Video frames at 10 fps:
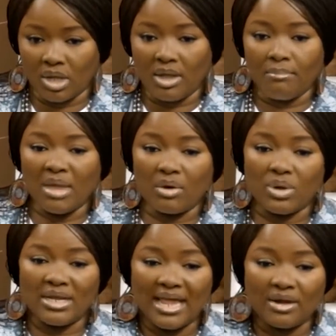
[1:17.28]
Make
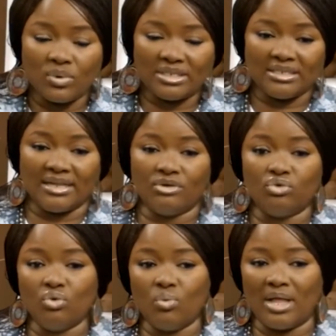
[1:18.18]
we learn what in them
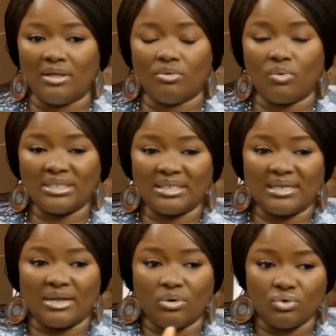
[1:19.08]
do well, what in
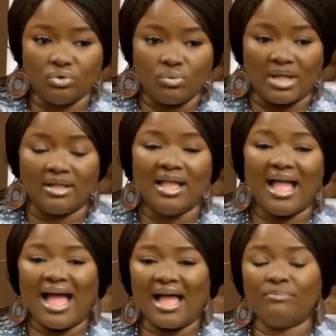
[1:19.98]
they not do well.
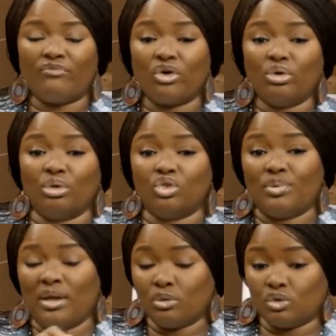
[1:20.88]
And for you to
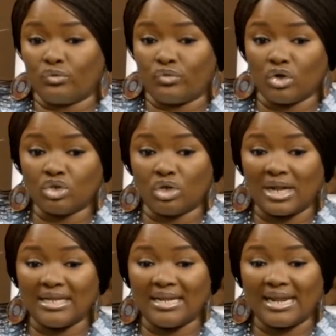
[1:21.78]
be able to function
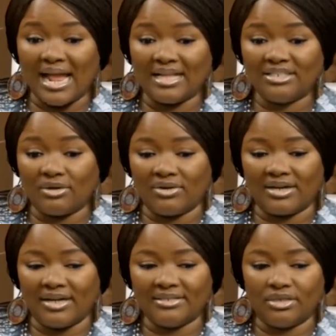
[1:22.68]
in an agile
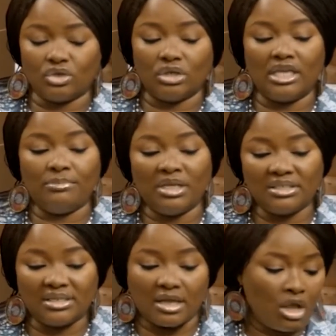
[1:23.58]
organization, it means
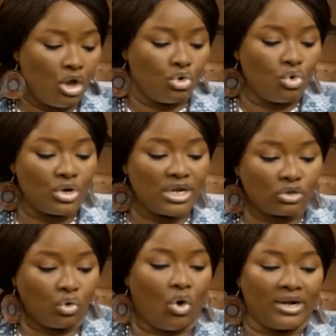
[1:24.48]
say you need
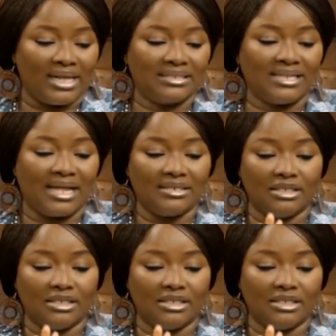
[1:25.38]
to understand the